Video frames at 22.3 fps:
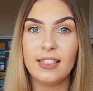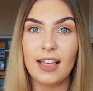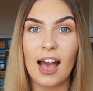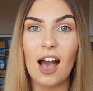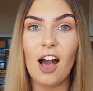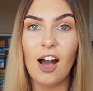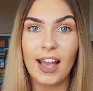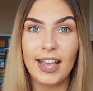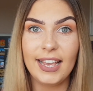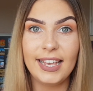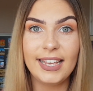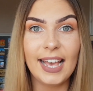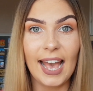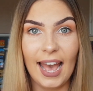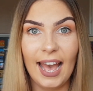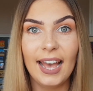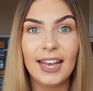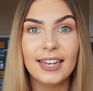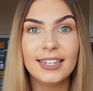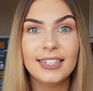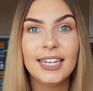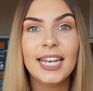that I
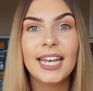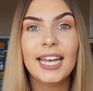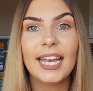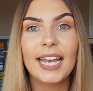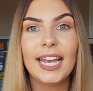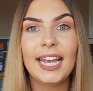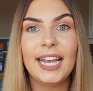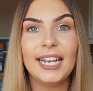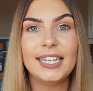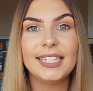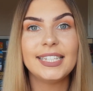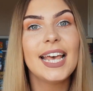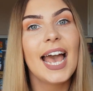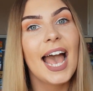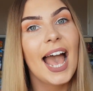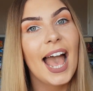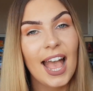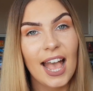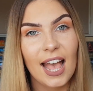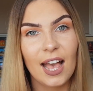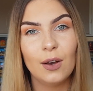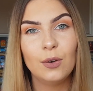get is,
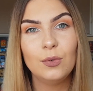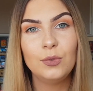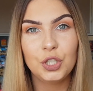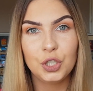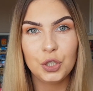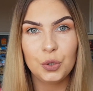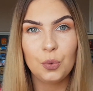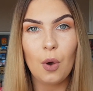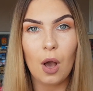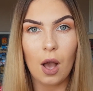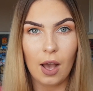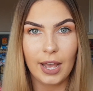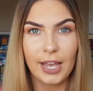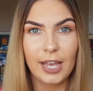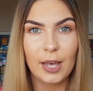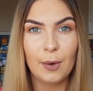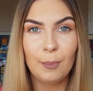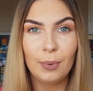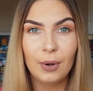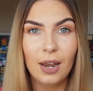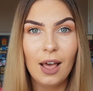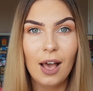how do I
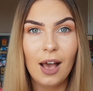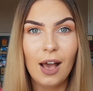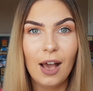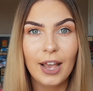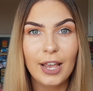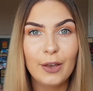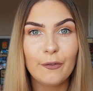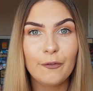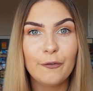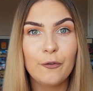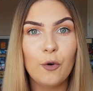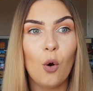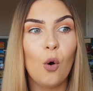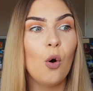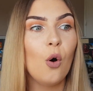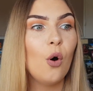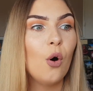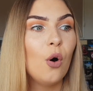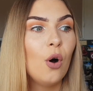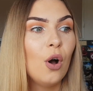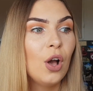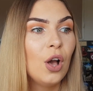apply
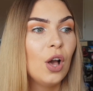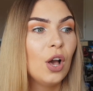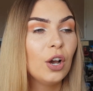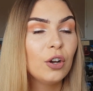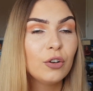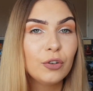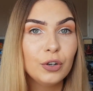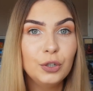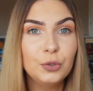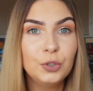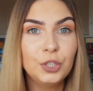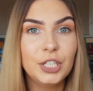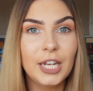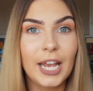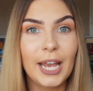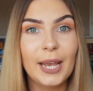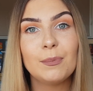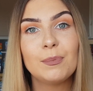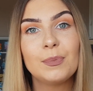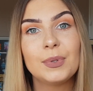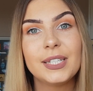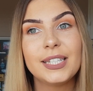for cruise
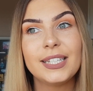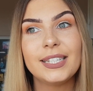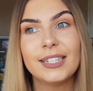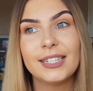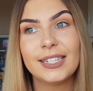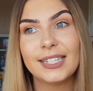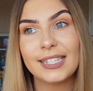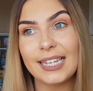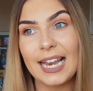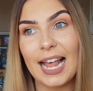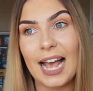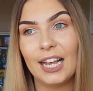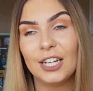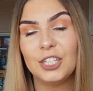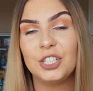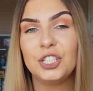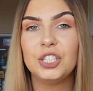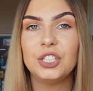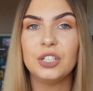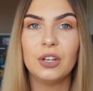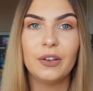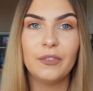ships
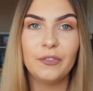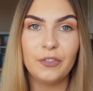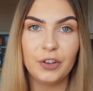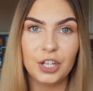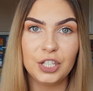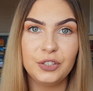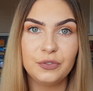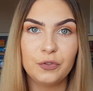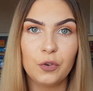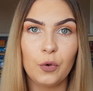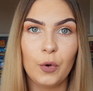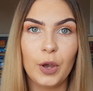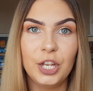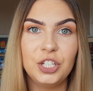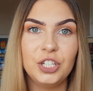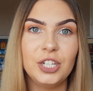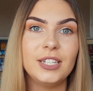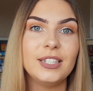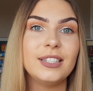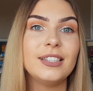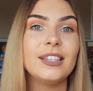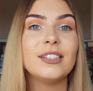/ Virgin
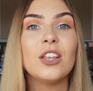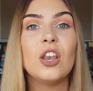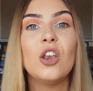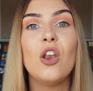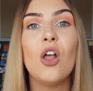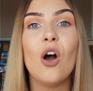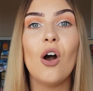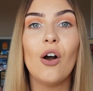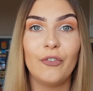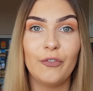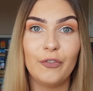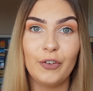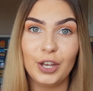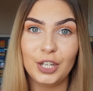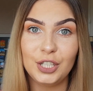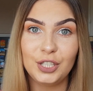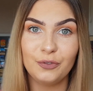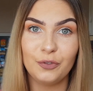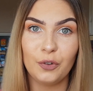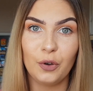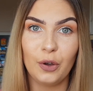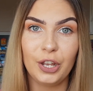Voyages? There's a lot of
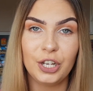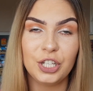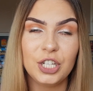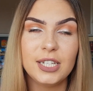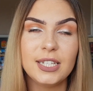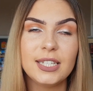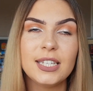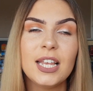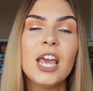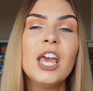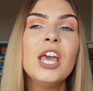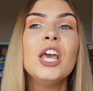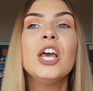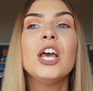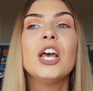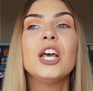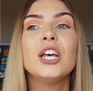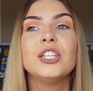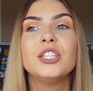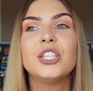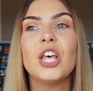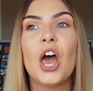Virgin Voyages.
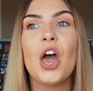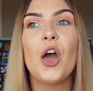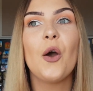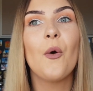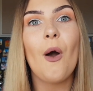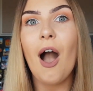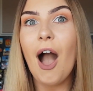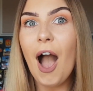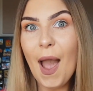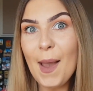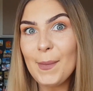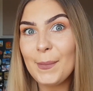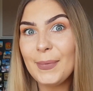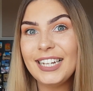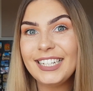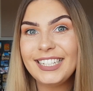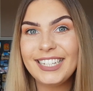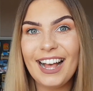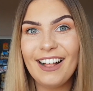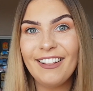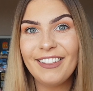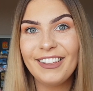So I'm going
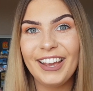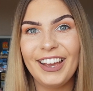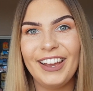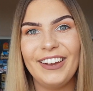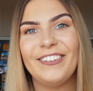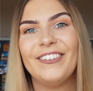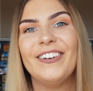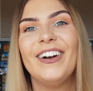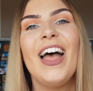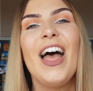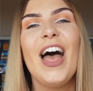to tell you.